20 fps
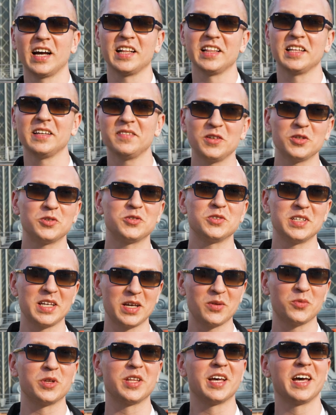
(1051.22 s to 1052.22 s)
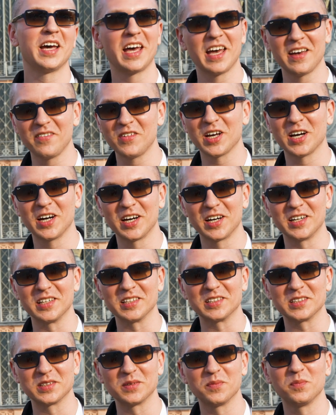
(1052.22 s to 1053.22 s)
leave you today with a heavy
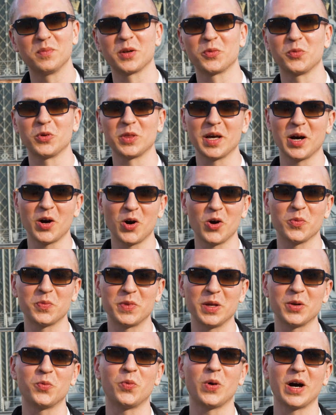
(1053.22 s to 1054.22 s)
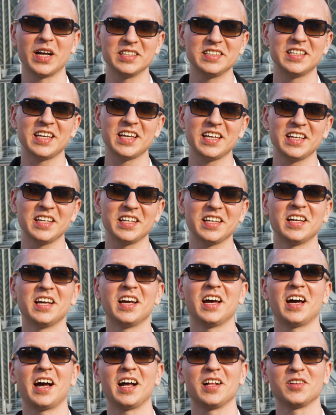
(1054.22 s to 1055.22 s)
heart, but with the hope that one day
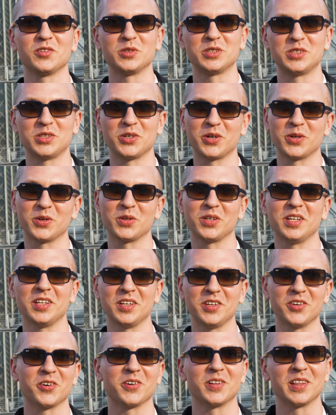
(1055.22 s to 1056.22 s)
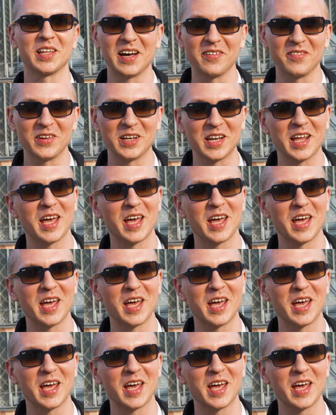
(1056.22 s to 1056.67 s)
I'll return in your loving